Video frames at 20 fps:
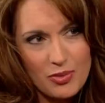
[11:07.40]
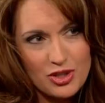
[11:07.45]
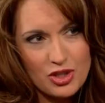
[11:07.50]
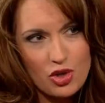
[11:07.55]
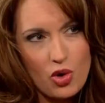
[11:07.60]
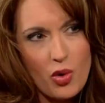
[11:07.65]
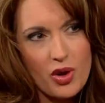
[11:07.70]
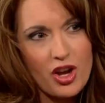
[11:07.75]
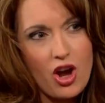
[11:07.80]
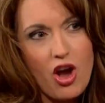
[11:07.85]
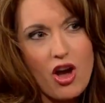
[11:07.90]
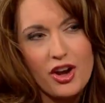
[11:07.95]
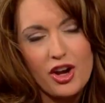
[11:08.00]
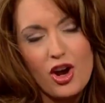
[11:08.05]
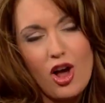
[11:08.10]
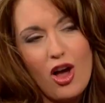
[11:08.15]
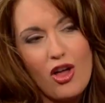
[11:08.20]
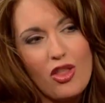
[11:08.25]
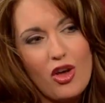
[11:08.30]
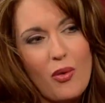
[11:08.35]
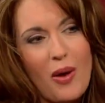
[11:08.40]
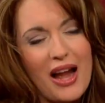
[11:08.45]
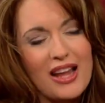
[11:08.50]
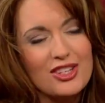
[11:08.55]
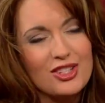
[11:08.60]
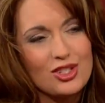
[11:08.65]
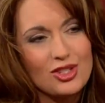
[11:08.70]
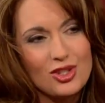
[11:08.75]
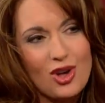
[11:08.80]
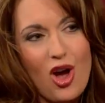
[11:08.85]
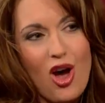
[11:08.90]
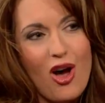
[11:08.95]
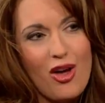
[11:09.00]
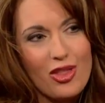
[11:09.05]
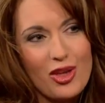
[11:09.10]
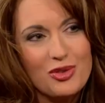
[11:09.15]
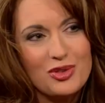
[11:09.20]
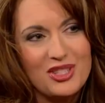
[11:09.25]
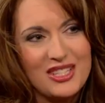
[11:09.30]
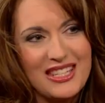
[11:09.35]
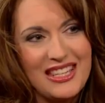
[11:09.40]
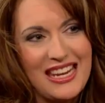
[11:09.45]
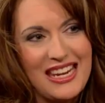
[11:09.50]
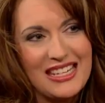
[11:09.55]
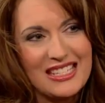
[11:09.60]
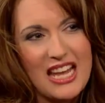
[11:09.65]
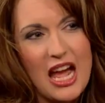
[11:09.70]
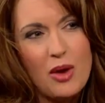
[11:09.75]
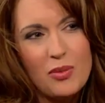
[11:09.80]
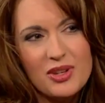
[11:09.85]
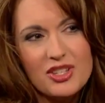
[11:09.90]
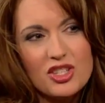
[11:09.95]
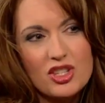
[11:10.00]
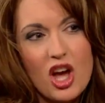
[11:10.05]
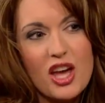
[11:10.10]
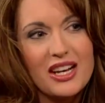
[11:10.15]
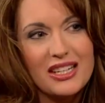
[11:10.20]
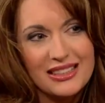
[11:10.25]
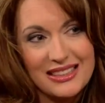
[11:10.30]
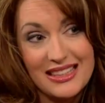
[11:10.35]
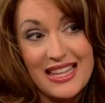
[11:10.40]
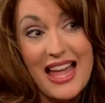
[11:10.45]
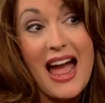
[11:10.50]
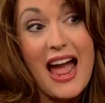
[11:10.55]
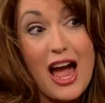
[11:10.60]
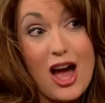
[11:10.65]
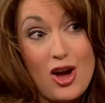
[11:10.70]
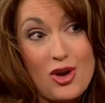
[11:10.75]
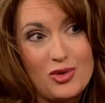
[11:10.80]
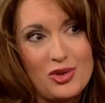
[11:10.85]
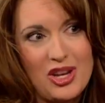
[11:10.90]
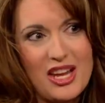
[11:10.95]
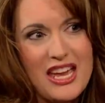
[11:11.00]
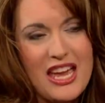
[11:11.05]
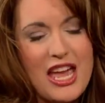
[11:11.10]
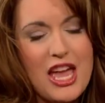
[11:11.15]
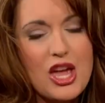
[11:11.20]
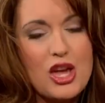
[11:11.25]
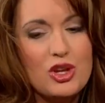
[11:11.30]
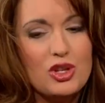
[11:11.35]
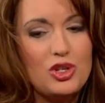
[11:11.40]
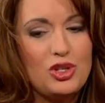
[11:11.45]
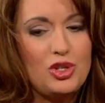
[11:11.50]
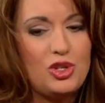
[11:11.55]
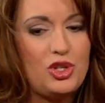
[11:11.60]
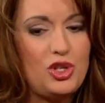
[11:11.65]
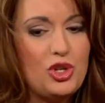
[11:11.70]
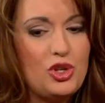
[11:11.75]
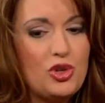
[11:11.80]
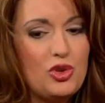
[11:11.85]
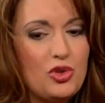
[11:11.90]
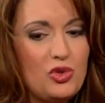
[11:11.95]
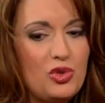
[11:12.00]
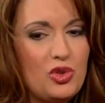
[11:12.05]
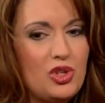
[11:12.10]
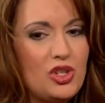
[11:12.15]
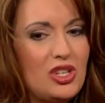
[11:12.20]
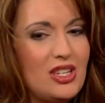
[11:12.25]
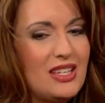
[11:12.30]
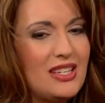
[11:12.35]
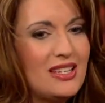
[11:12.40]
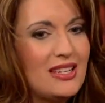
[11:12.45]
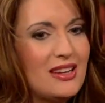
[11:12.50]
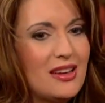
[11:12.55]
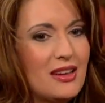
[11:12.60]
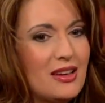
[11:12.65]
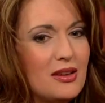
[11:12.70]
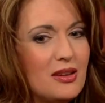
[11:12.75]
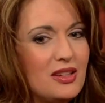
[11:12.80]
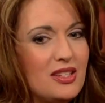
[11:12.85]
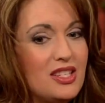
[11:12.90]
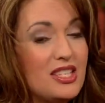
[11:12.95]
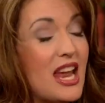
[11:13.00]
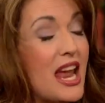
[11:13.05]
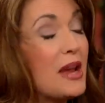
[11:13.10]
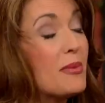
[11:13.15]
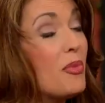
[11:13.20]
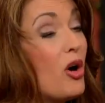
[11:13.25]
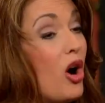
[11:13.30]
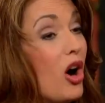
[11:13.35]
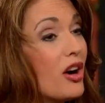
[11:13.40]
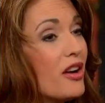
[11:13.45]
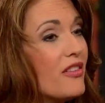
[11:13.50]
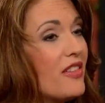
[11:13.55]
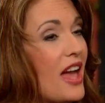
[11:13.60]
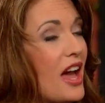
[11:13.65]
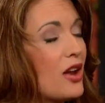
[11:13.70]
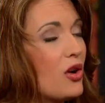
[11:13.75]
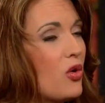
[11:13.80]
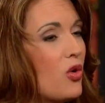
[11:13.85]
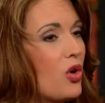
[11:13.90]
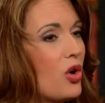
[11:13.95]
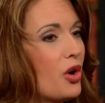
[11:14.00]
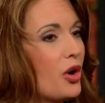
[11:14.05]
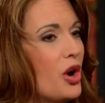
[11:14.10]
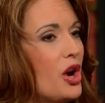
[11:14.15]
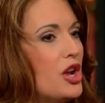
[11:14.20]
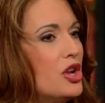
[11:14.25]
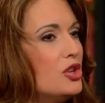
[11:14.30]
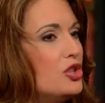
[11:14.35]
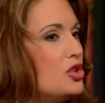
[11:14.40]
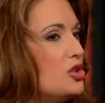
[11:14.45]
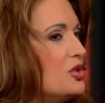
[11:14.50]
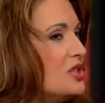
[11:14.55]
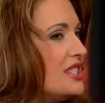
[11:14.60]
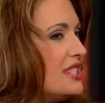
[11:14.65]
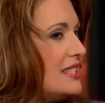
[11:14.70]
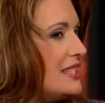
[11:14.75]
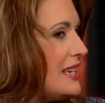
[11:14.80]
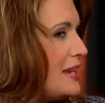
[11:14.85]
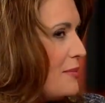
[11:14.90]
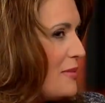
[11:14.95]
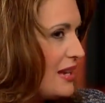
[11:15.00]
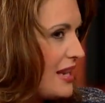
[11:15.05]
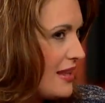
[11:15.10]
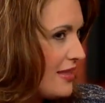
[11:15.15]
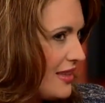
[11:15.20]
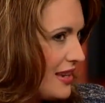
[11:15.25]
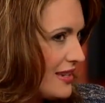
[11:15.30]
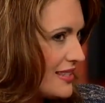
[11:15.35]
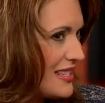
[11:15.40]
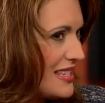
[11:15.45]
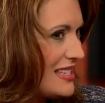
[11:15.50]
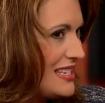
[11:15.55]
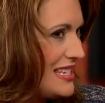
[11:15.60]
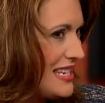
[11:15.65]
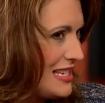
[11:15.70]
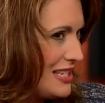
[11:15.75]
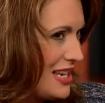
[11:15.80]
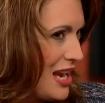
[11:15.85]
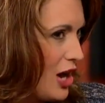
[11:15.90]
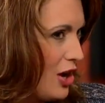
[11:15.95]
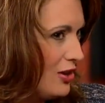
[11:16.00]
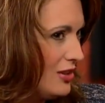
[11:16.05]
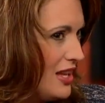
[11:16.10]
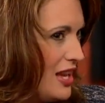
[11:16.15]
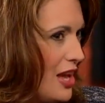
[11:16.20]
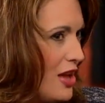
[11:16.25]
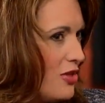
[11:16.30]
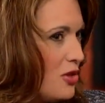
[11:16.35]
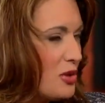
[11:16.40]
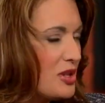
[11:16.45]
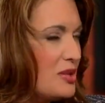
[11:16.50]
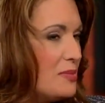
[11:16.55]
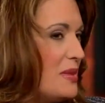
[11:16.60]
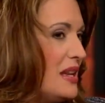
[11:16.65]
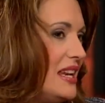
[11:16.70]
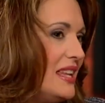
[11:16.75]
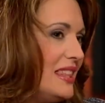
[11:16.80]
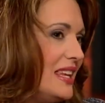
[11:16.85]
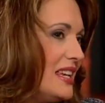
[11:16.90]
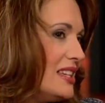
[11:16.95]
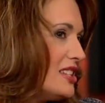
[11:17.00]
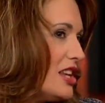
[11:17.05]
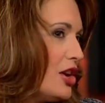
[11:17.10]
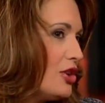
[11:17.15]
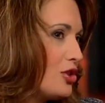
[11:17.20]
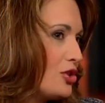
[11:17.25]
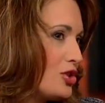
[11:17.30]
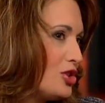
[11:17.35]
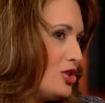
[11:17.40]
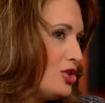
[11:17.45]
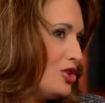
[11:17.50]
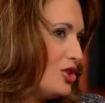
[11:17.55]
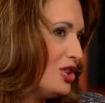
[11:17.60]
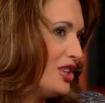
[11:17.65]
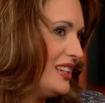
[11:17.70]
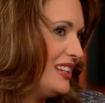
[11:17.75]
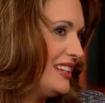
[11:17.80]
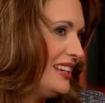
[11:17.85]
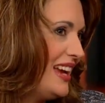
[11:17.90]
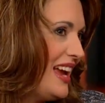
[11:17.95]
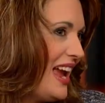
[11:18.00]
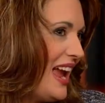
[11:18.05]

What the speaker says: was going on and although I saw those things, I was not allowed to take part of that or to see many things in detail. There was many things understood,